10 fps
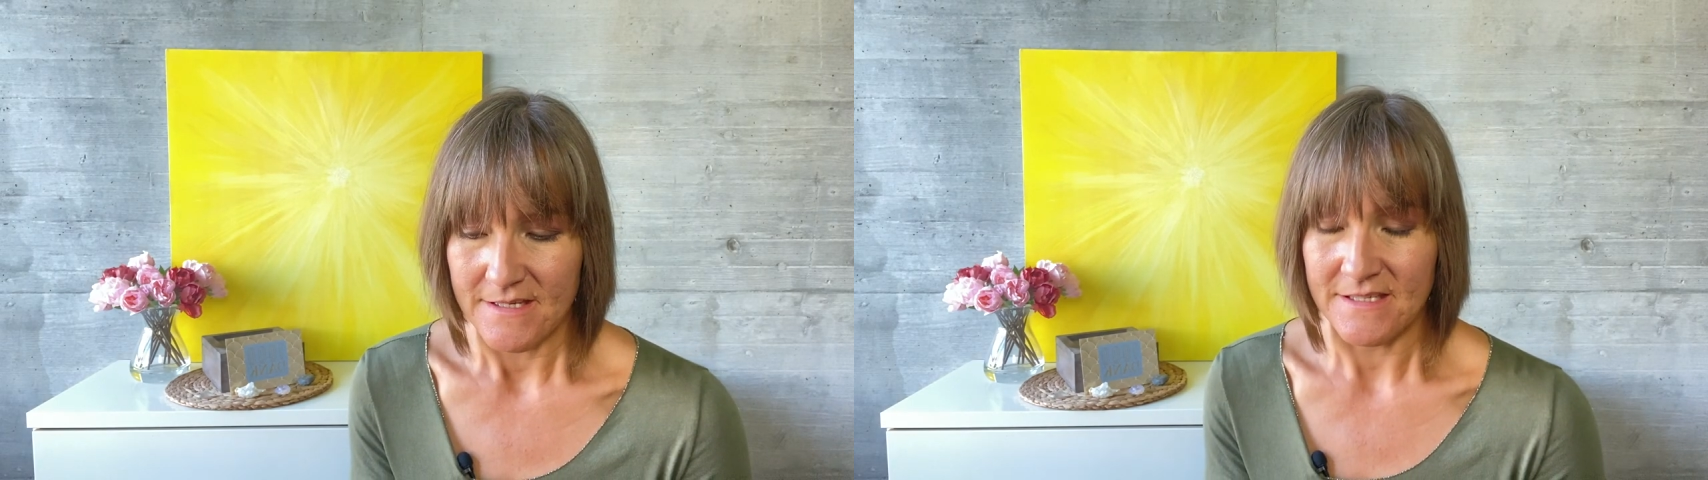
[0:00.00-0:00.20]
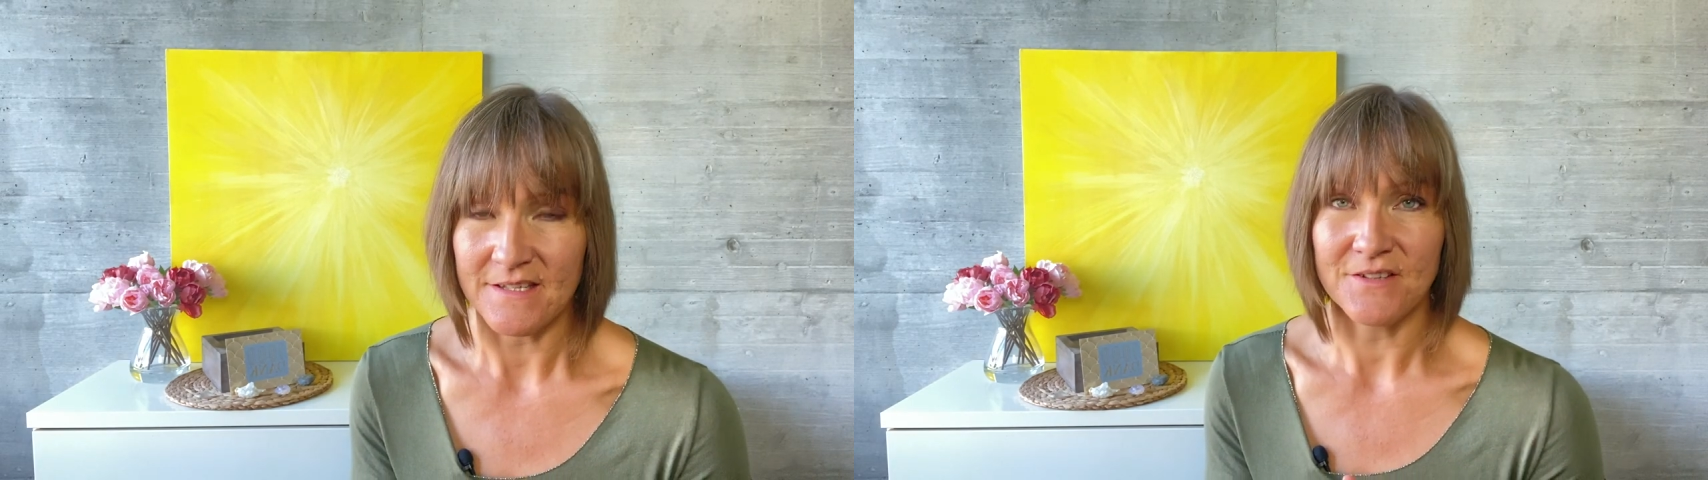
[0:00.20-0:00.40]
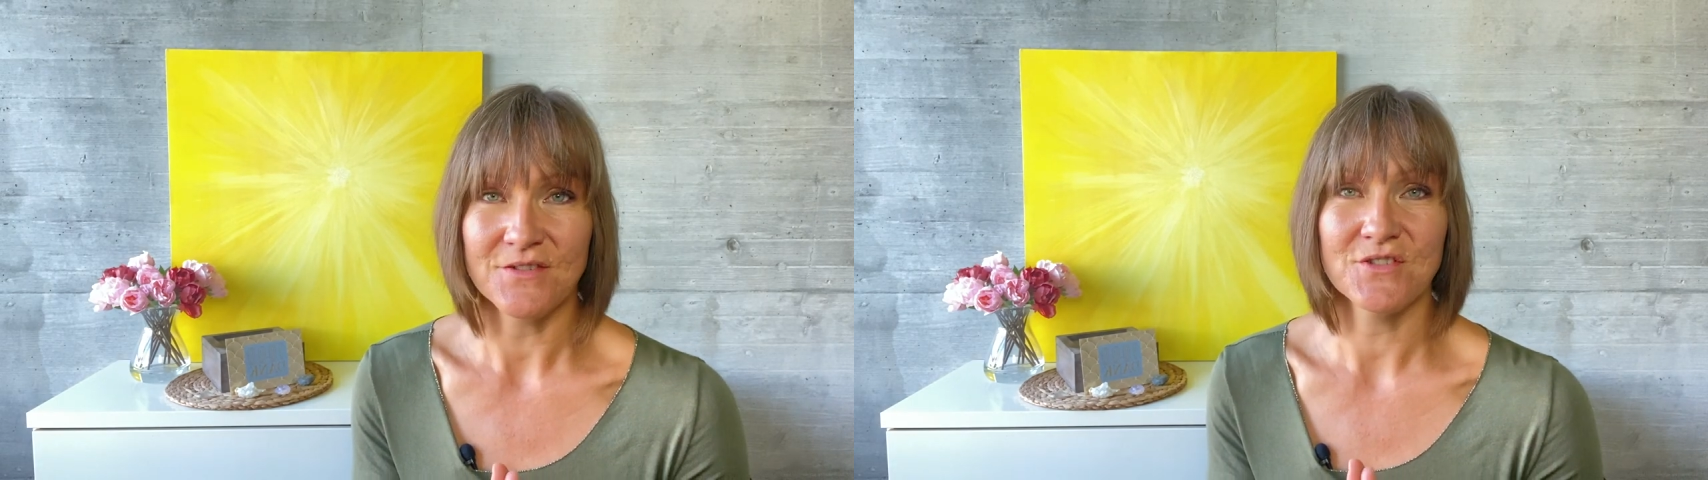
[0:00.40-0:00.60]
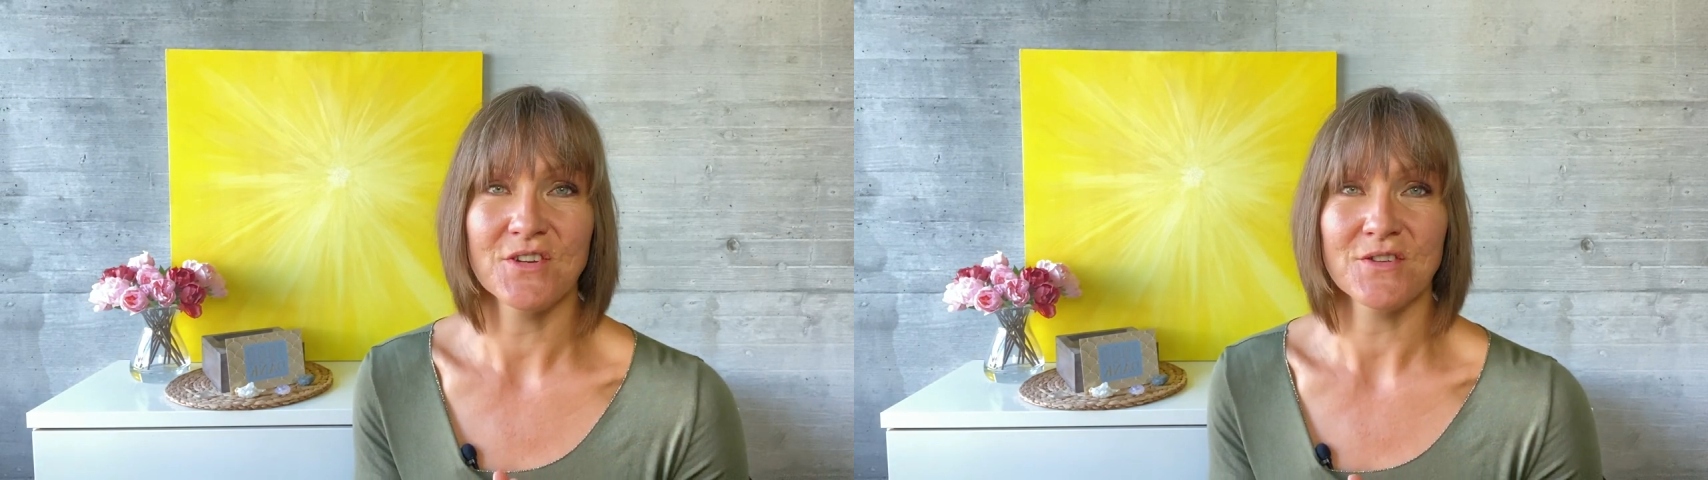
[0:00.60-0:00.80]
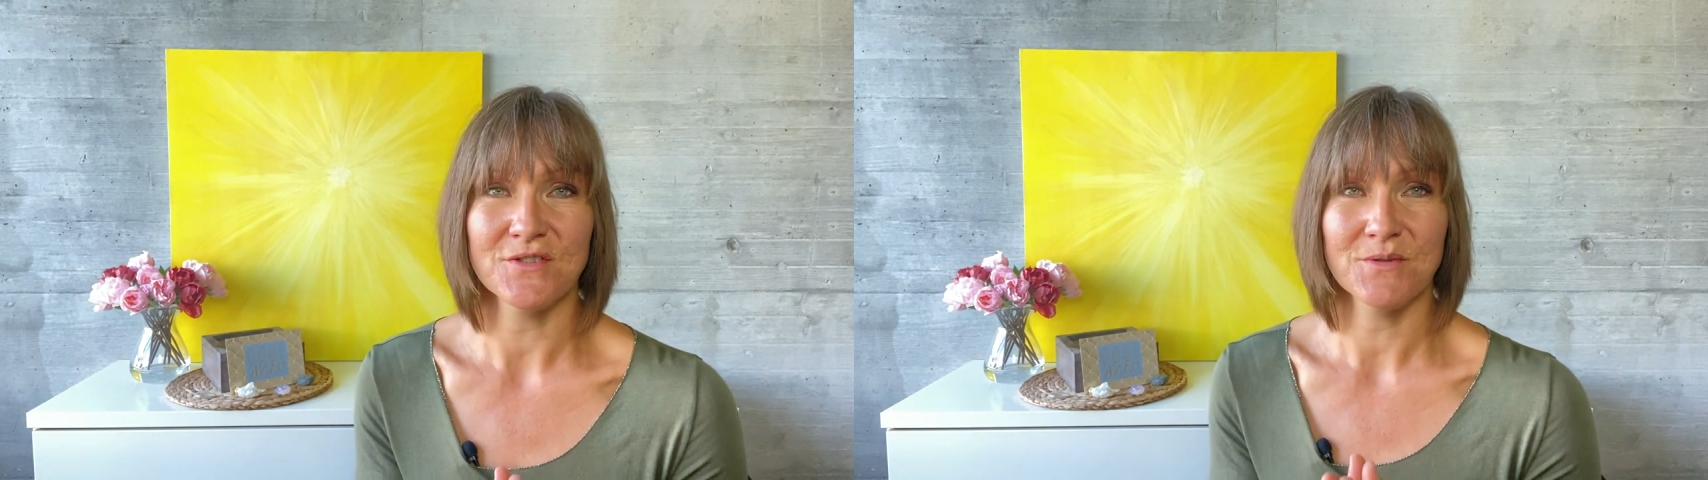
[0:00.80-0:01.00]
That is
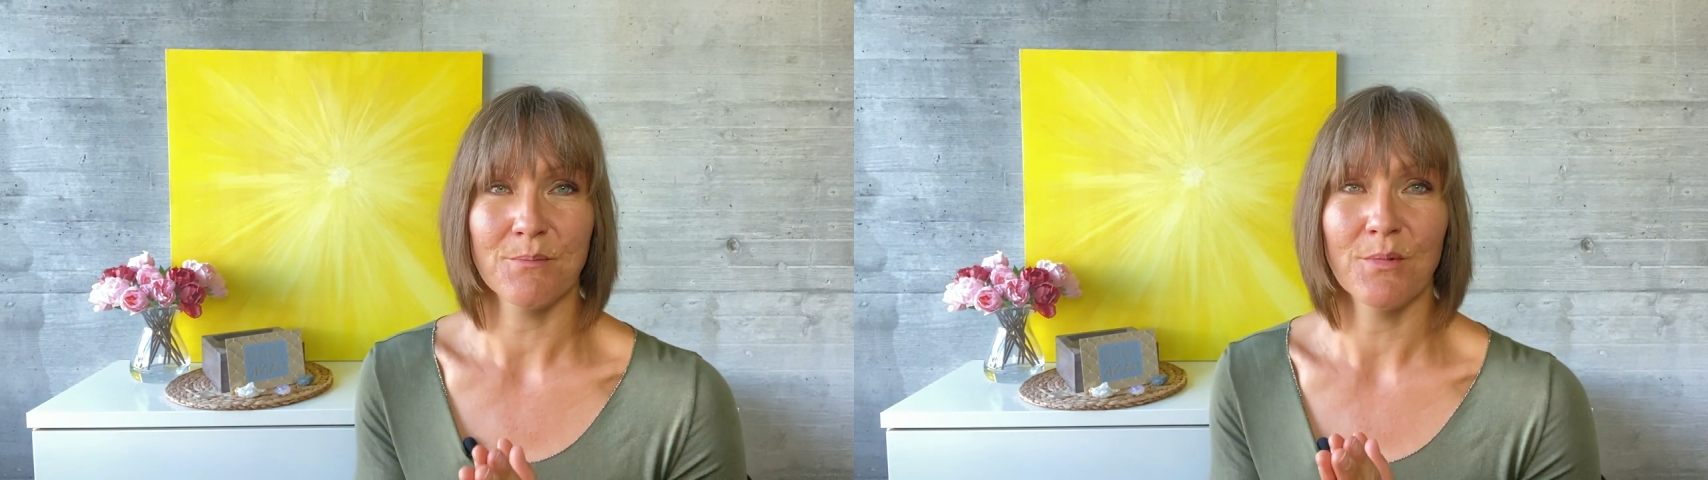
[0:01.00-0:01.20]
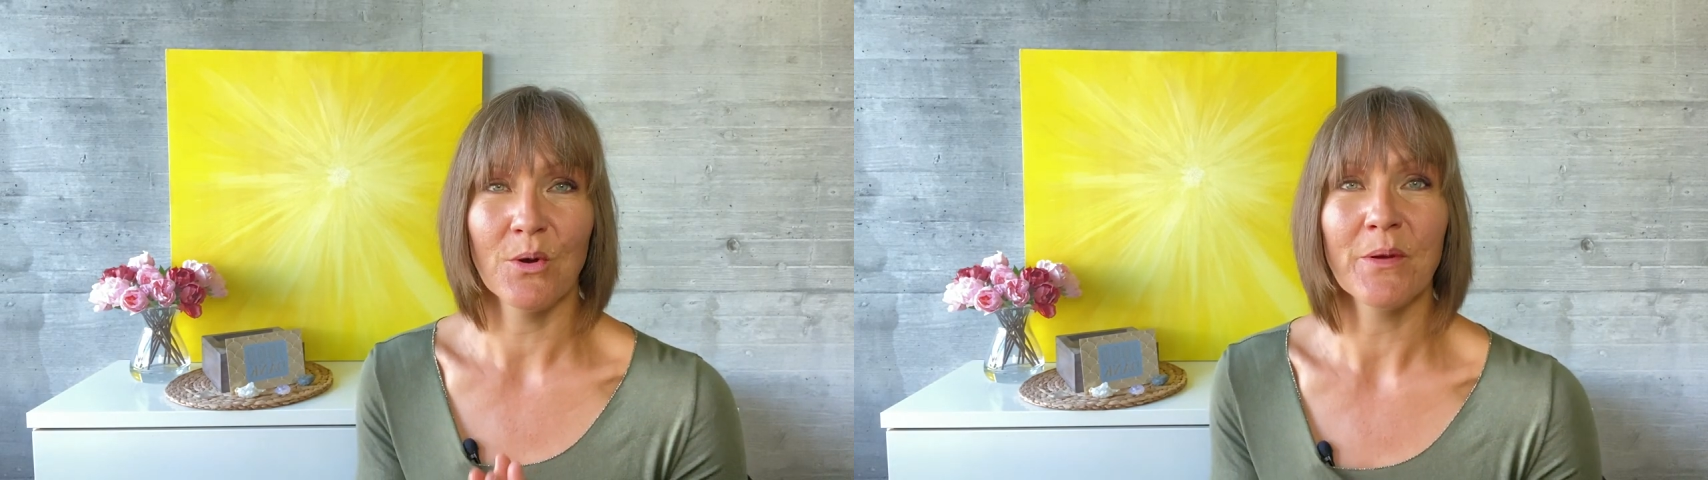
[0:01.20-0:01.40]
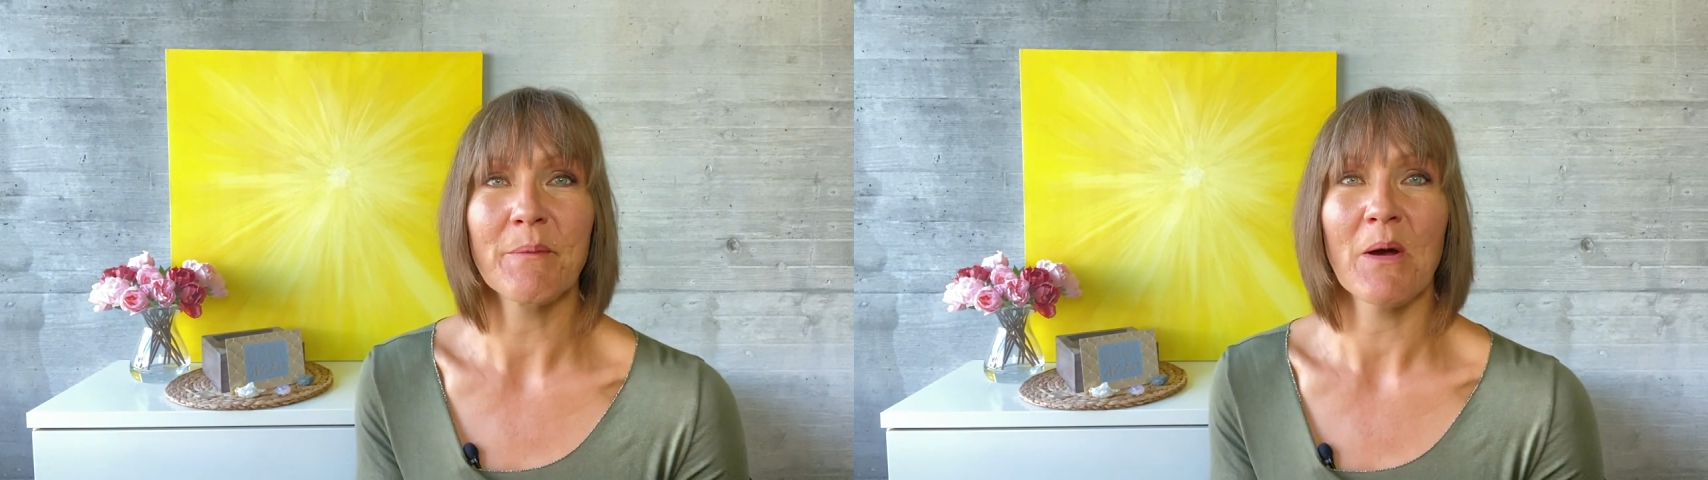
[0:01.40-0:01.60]
just blowing